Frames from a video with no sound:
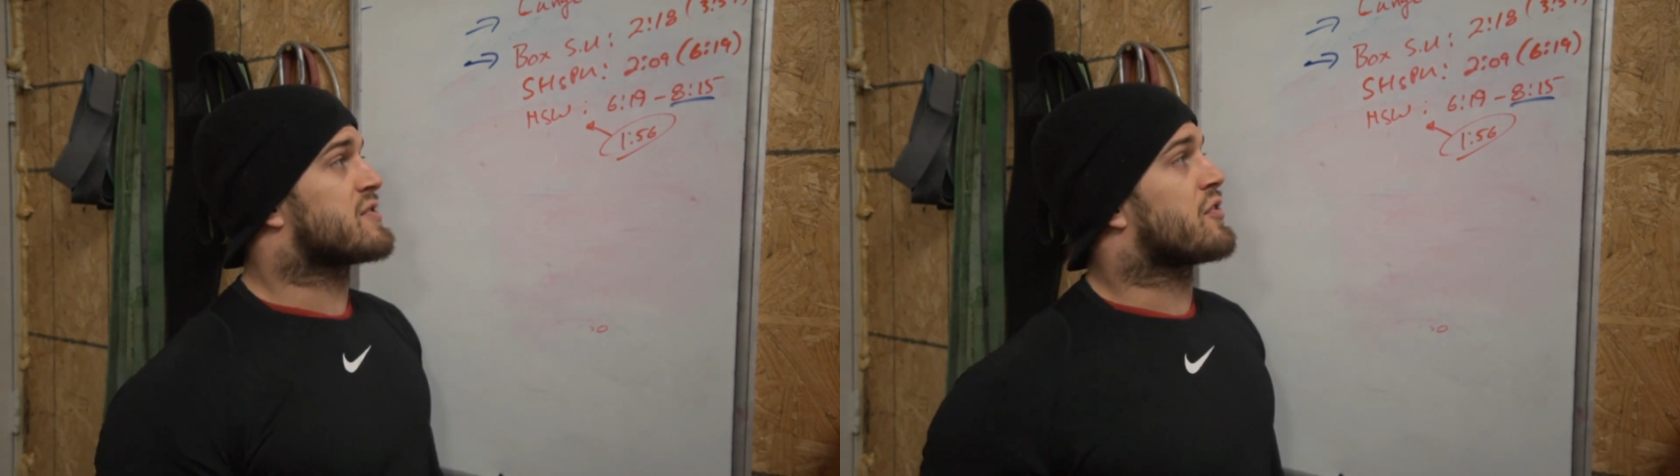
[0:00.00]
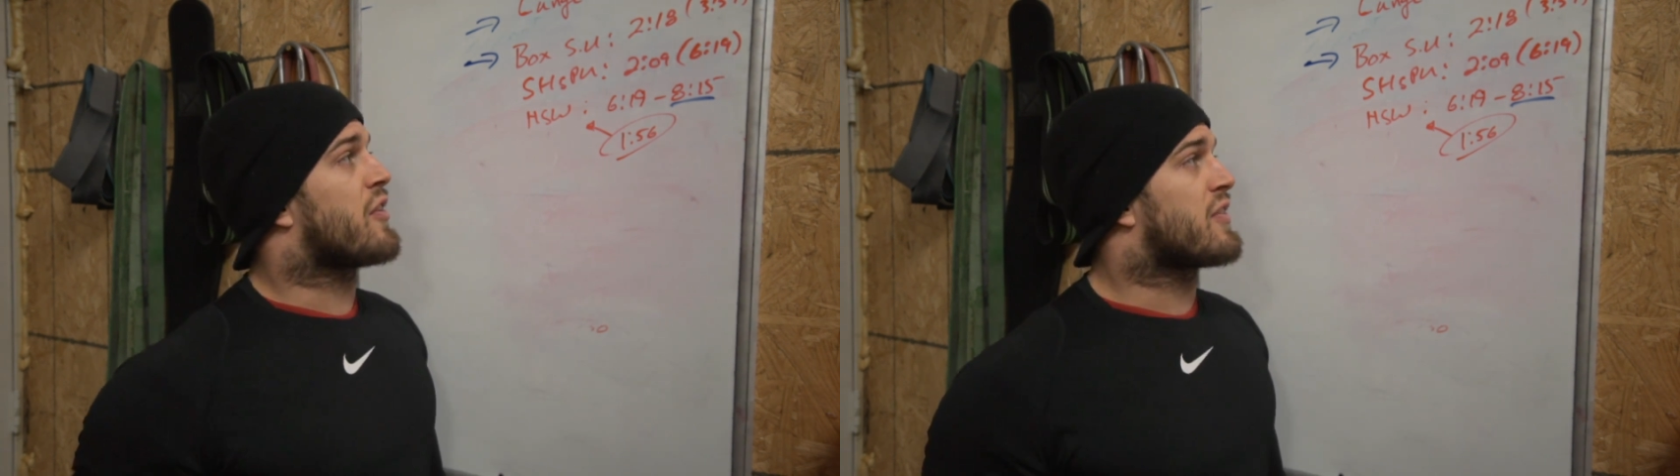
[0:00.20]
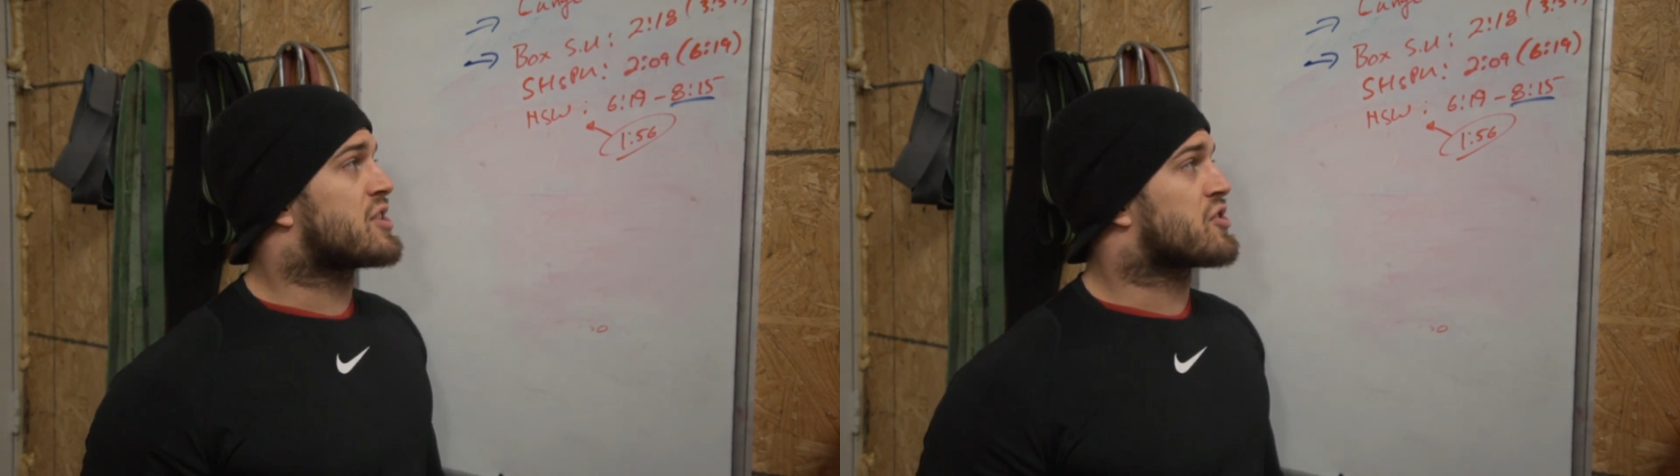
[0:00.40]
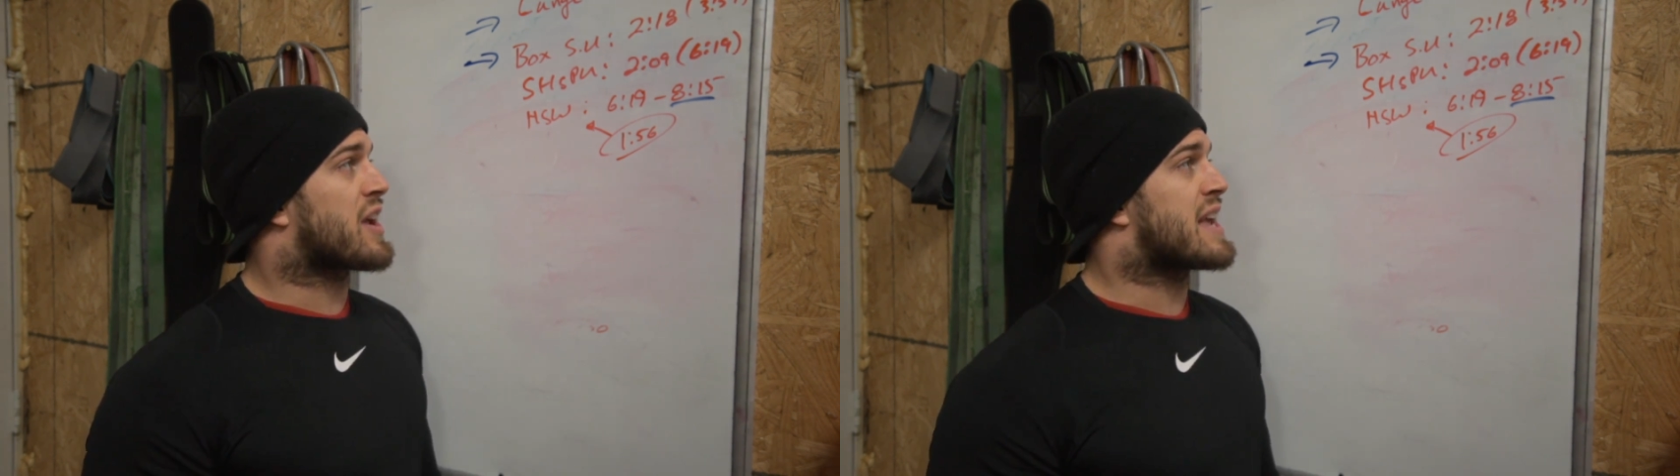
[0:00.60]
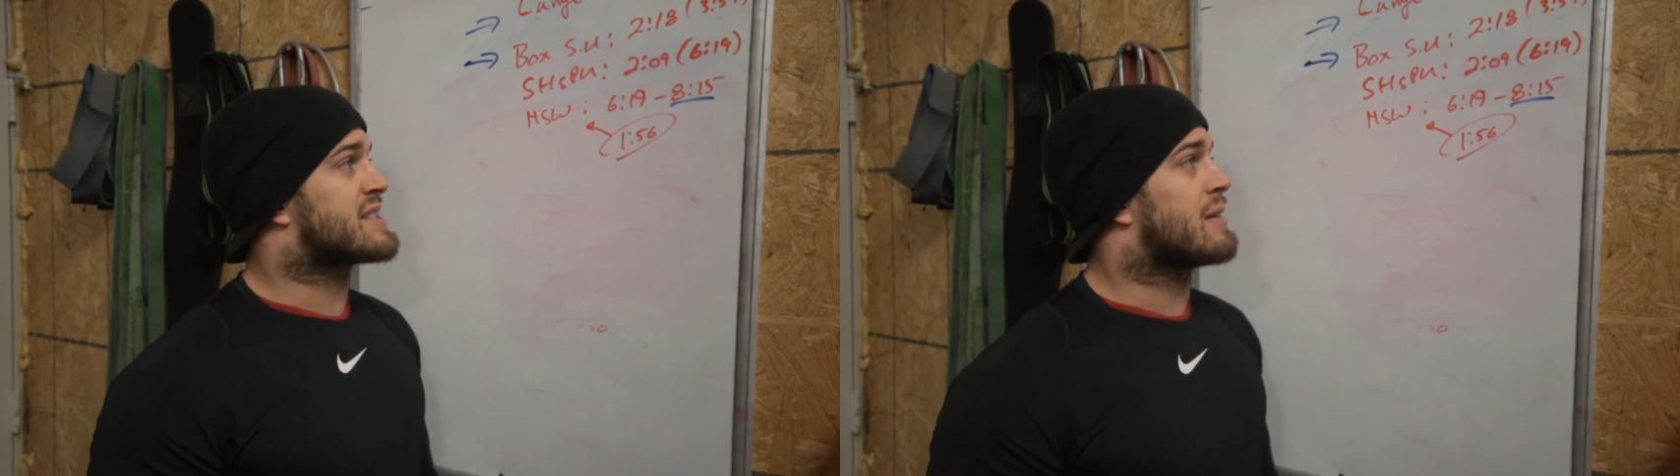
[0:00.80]
for fifty sure
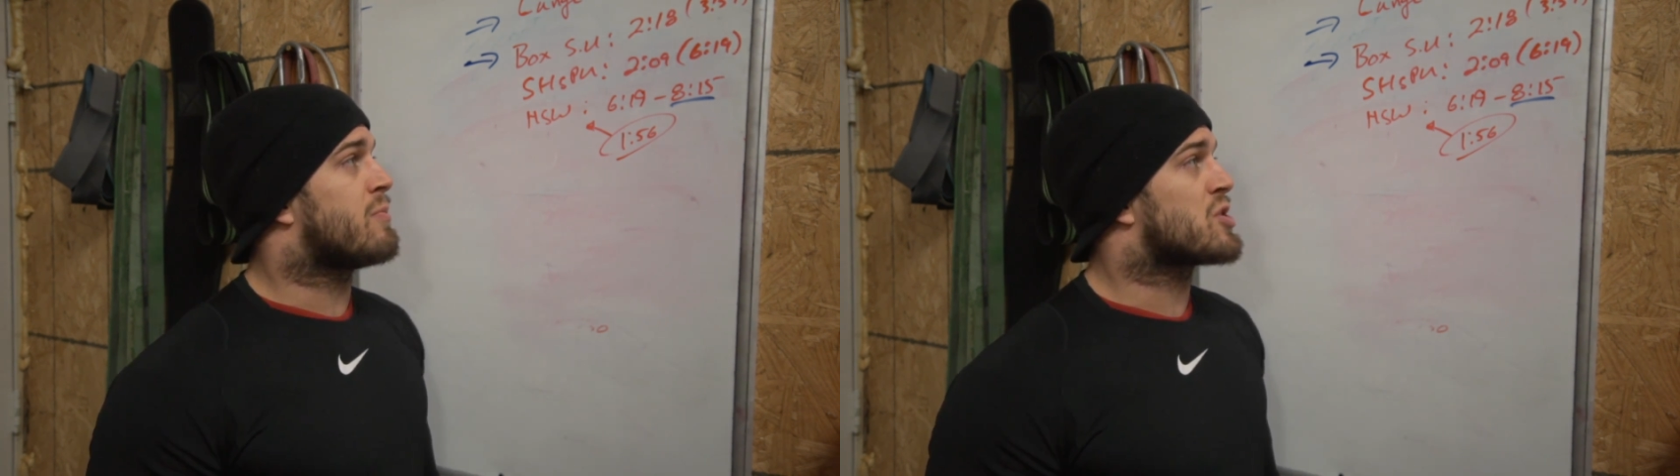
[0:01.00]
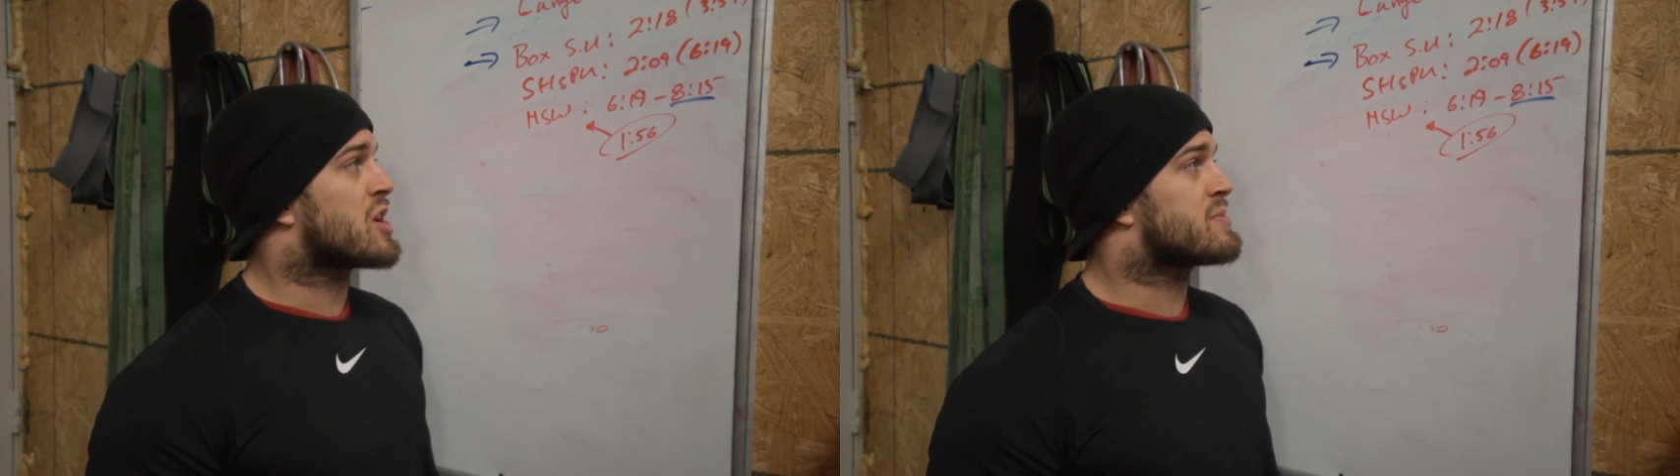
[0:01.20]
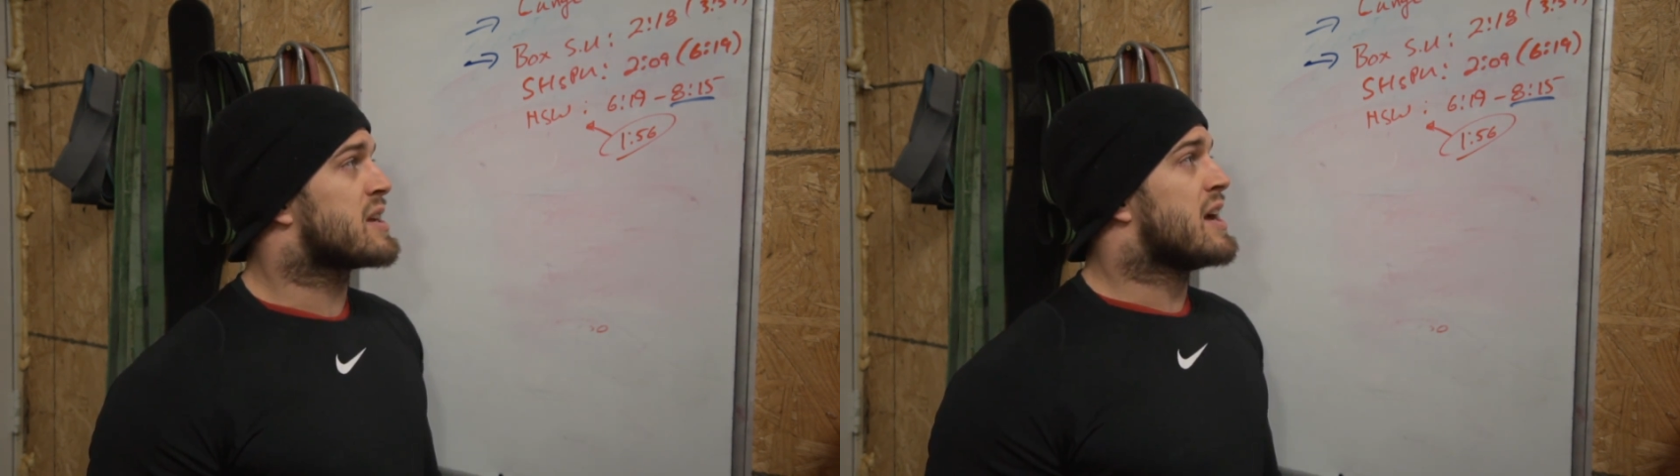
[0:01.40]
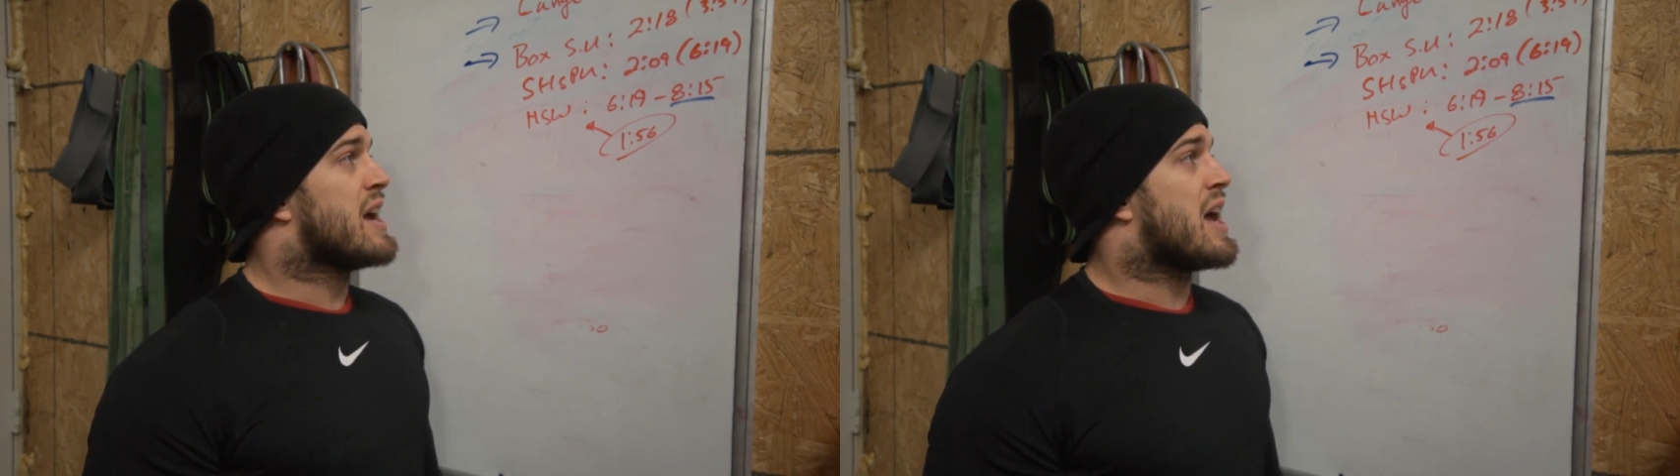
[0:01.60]
handstand push-ups,